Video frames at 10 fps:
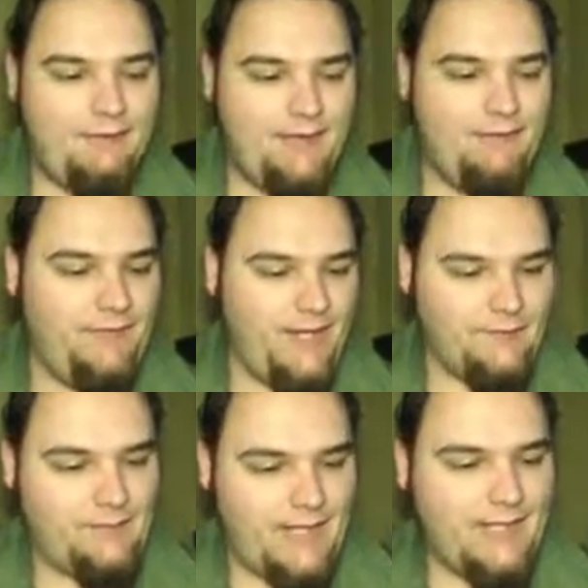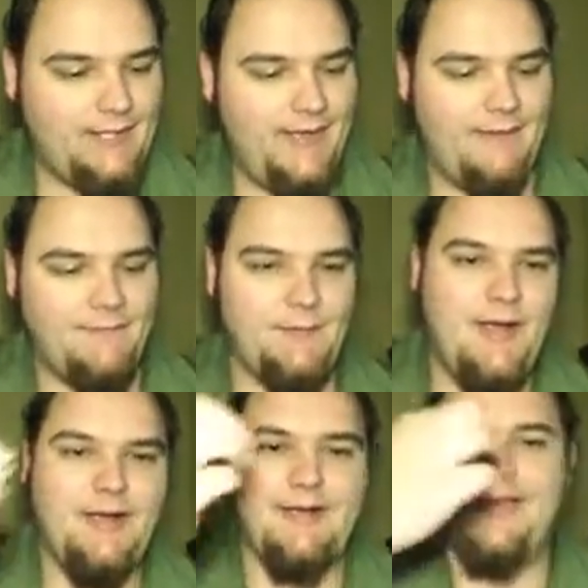Well, you know, flanking Captain
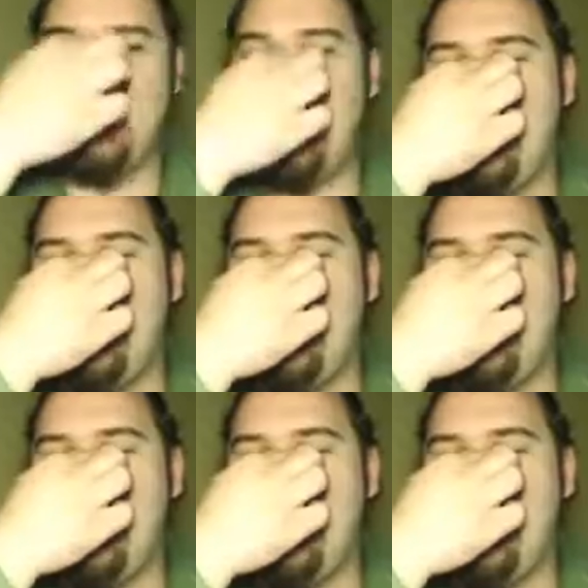America,